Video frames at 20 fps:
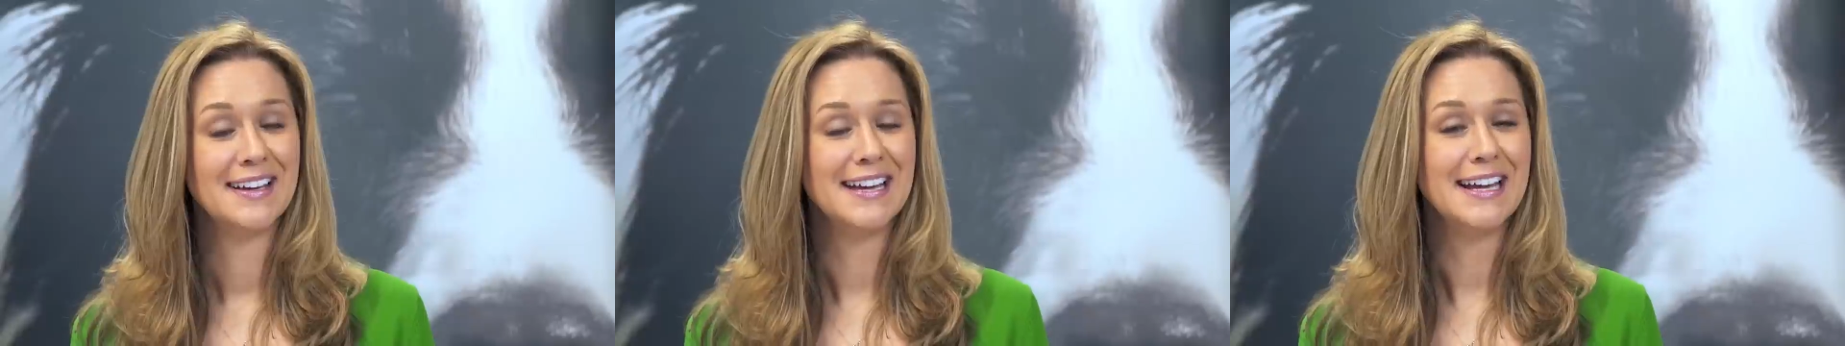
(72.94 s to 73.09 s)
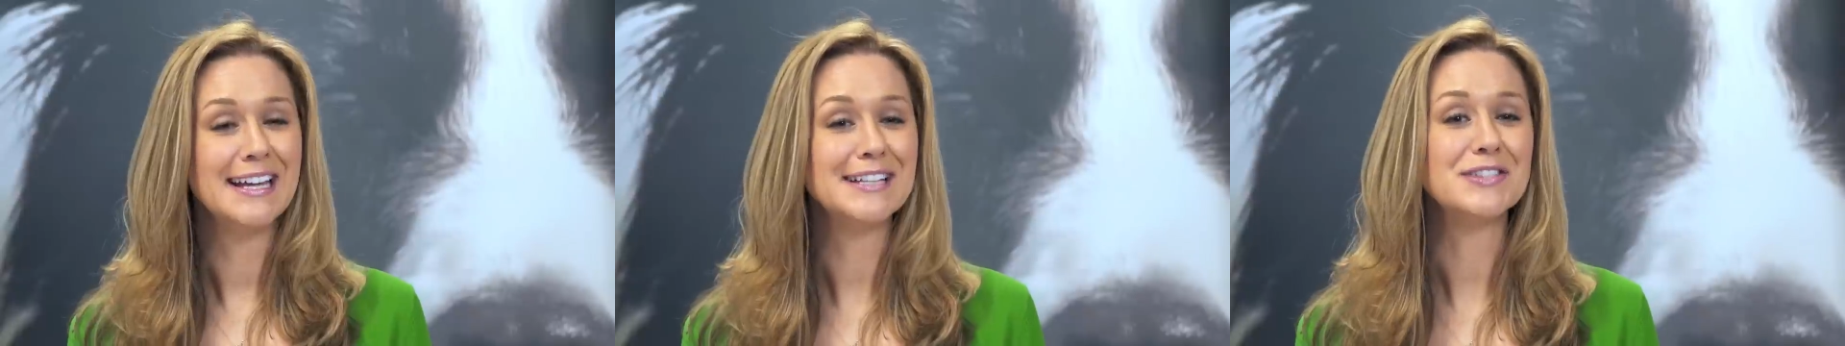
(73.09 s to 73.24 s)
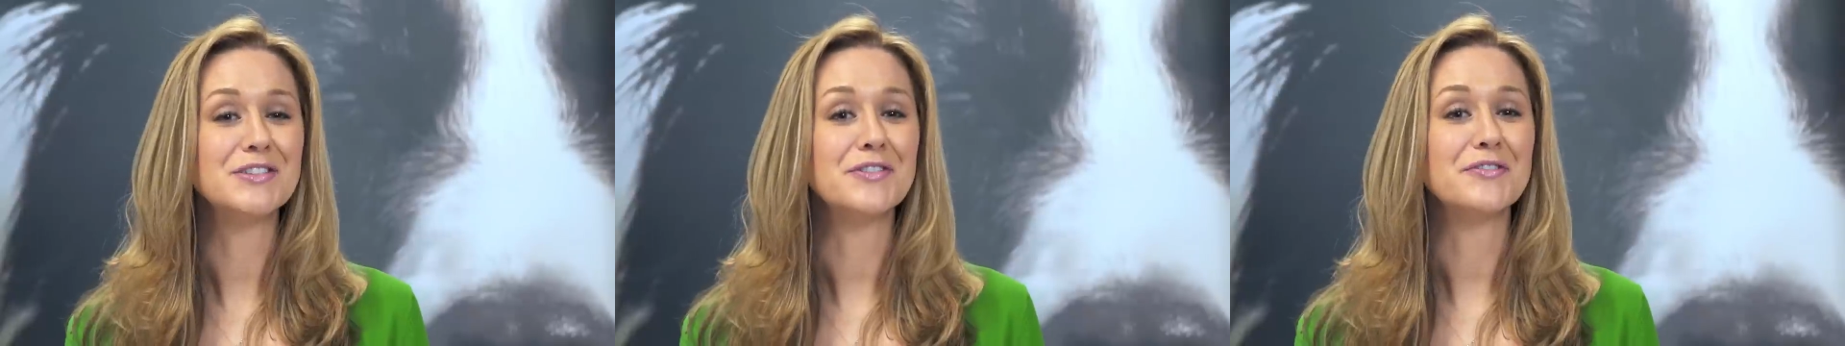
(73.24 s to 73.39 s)

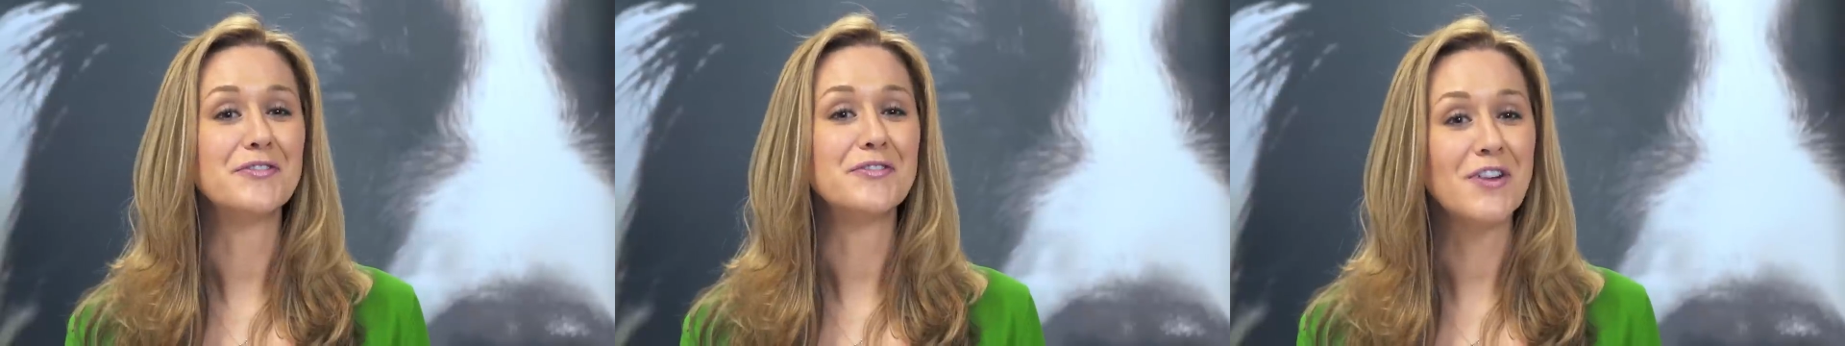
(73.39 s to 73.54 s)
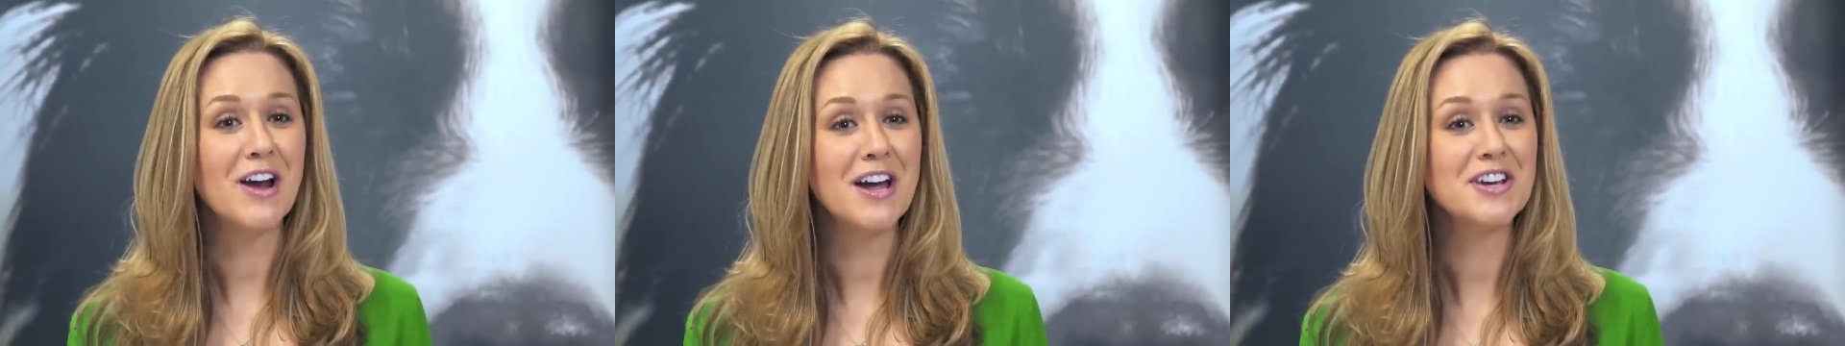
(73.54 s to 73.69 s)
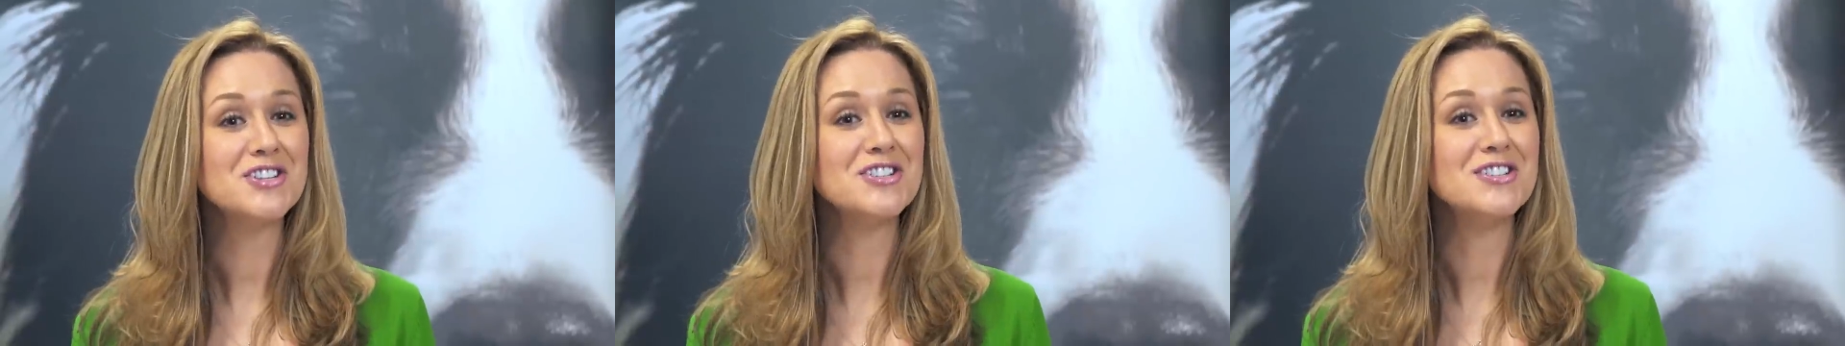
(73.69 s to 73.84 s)
It's the
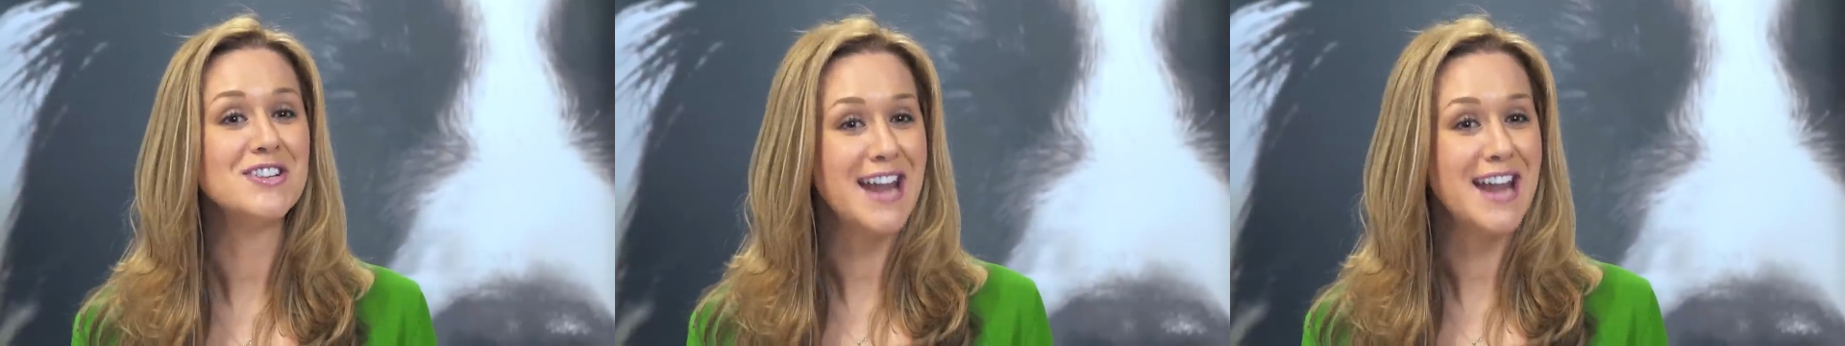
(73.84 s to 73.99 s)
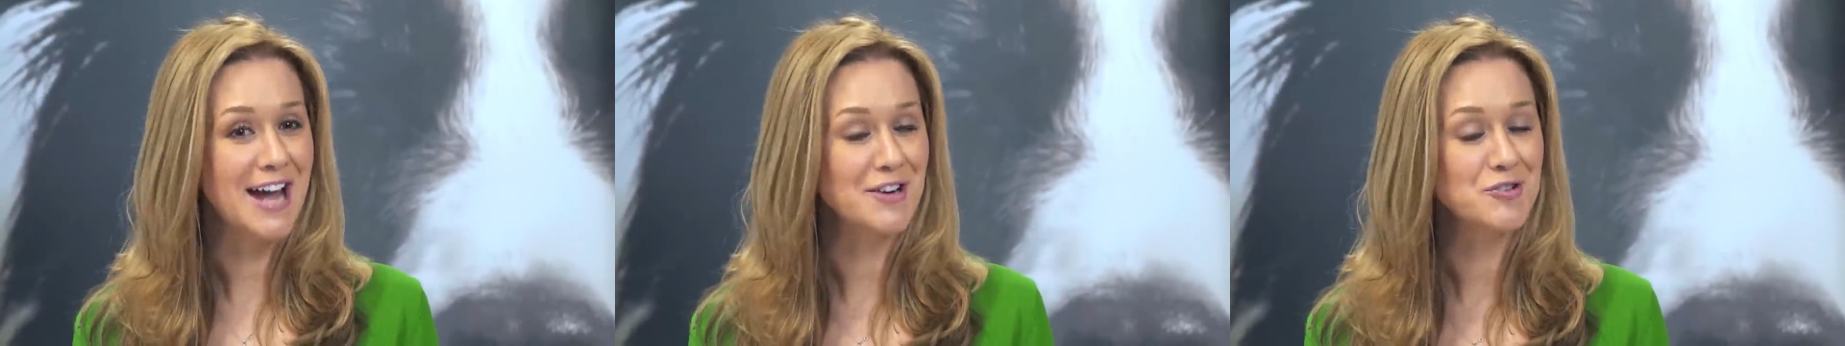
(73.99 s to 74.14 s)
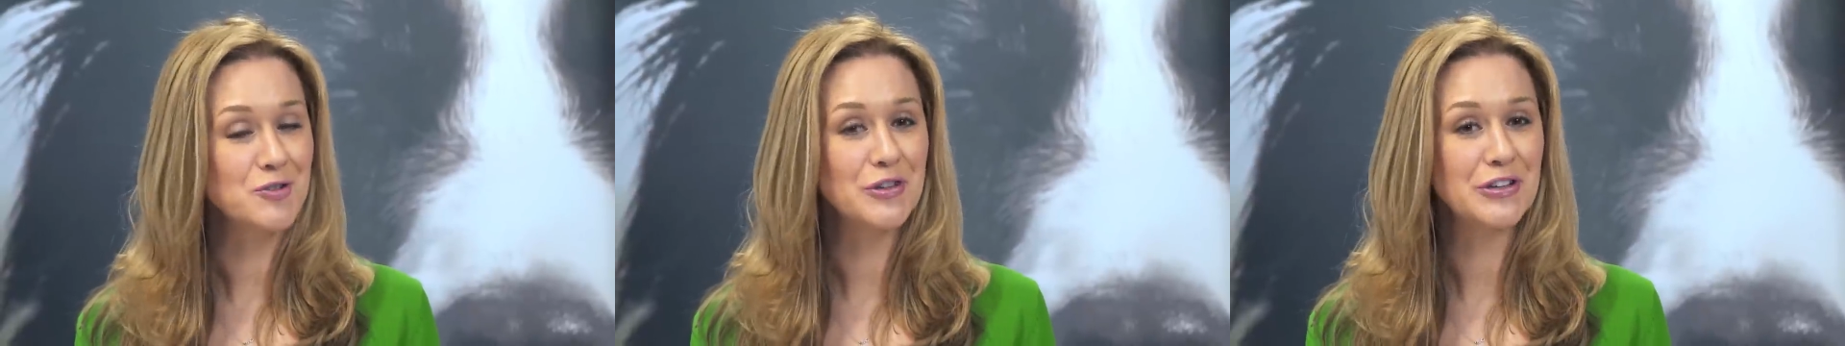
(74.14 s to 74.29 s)
fresh,
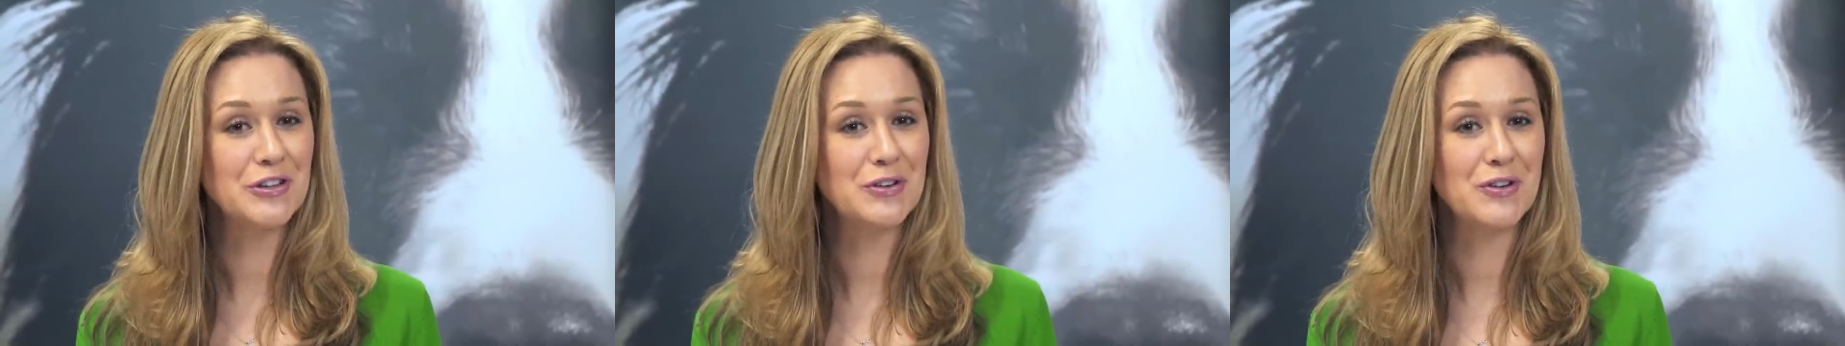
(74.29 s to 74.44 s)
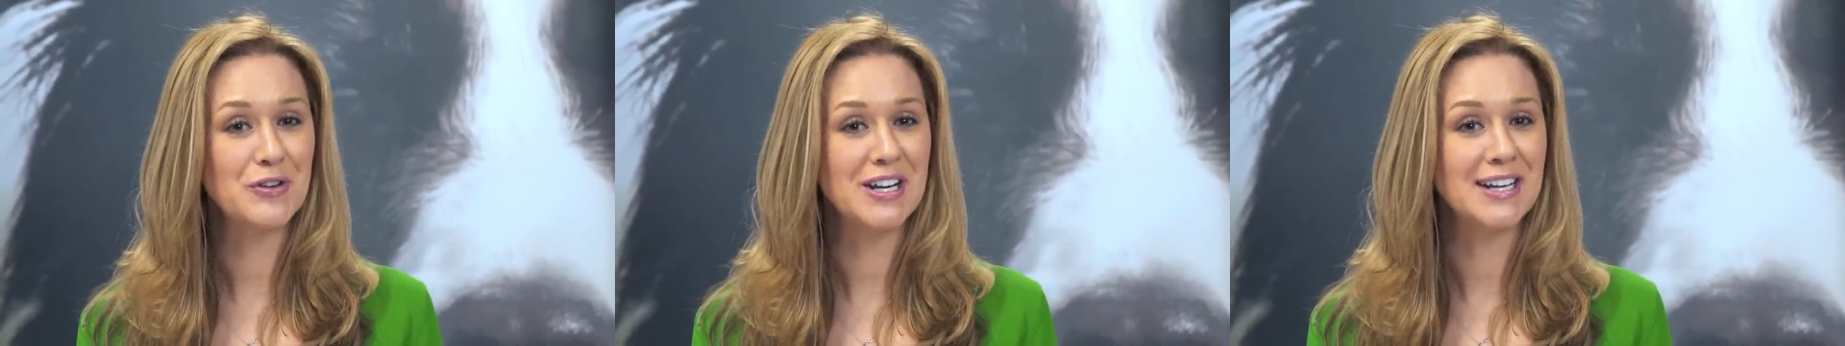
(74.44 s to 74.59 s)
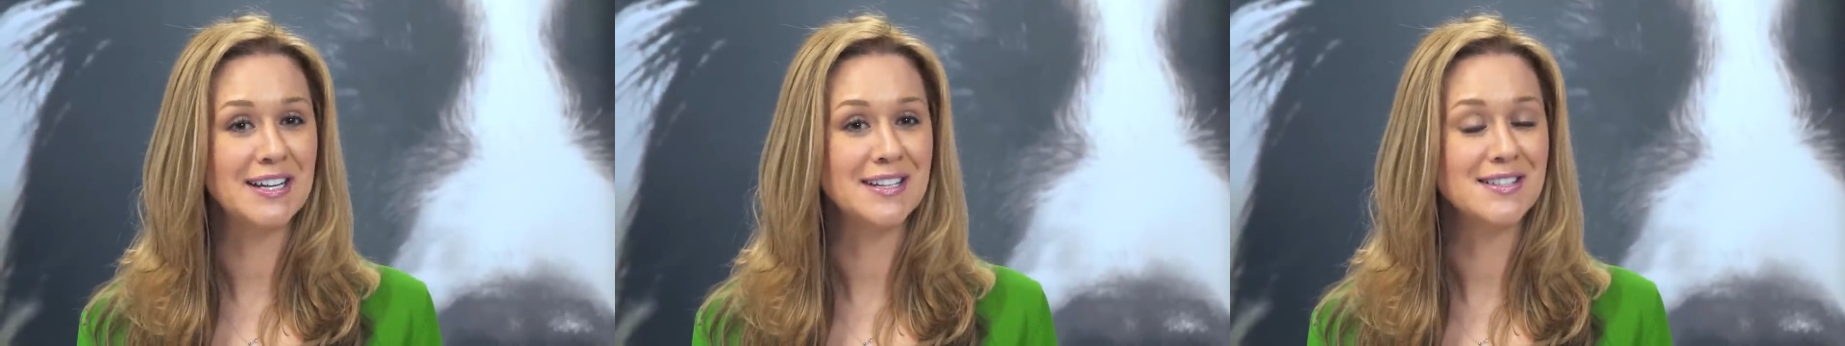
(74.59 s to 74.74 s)
natural
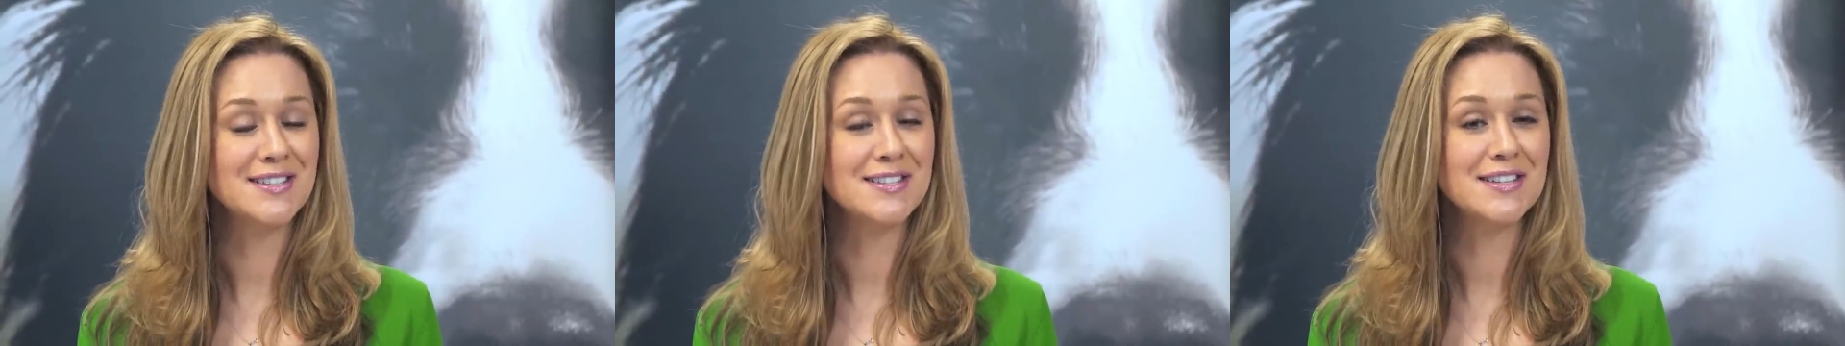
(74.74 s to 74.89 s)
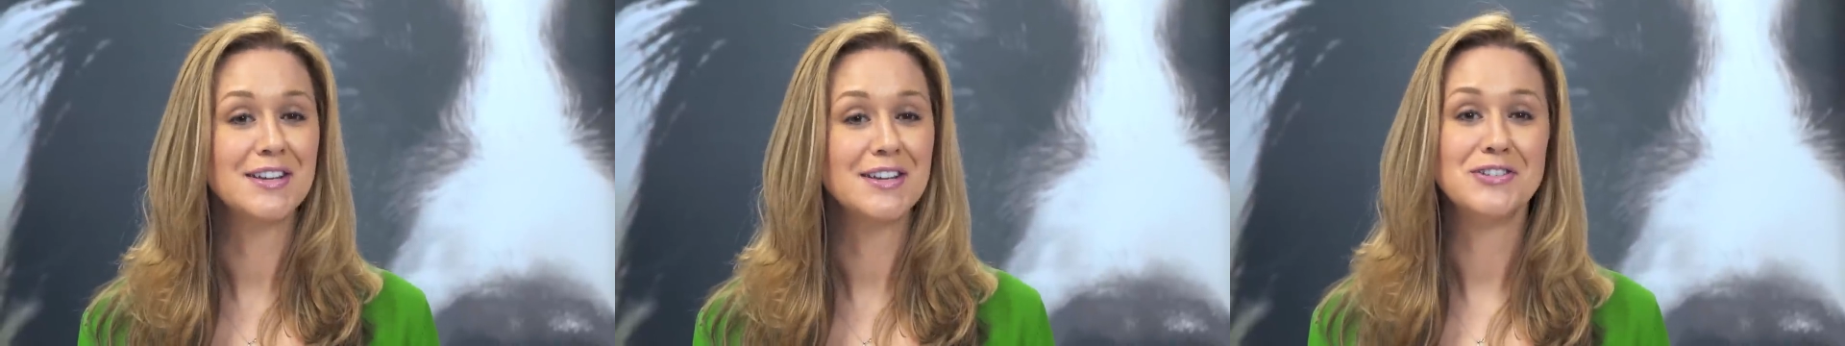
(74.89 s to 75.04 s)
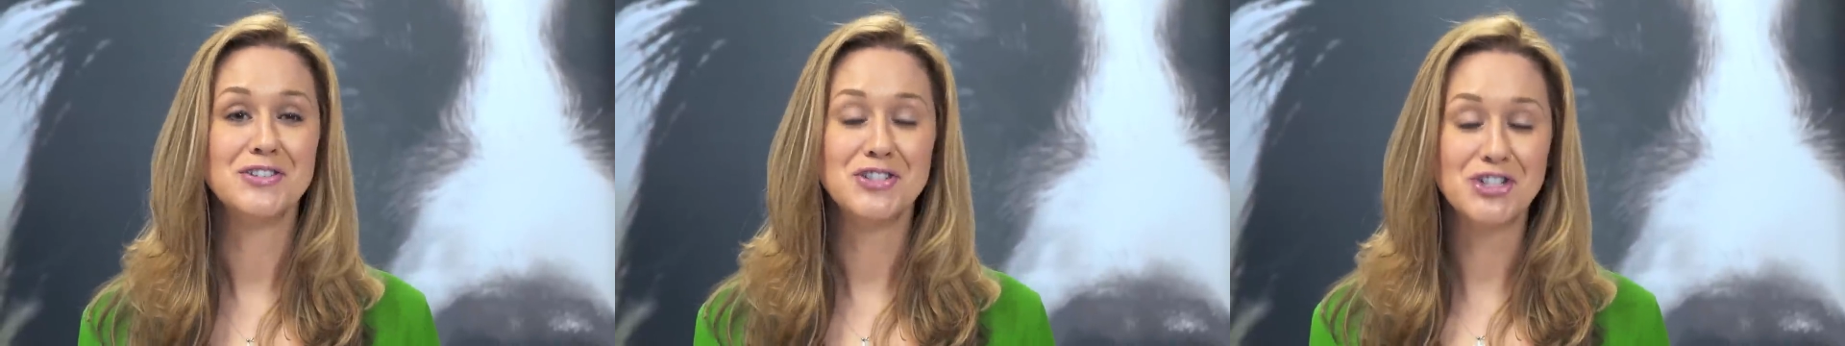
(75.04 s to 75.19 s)

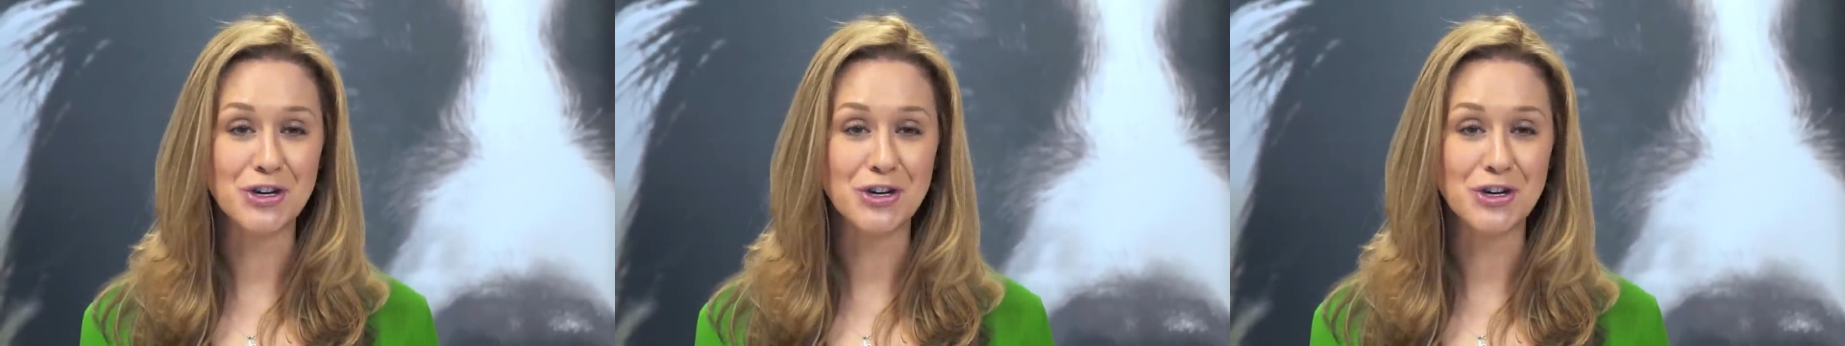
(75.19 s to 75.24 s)
ingredients,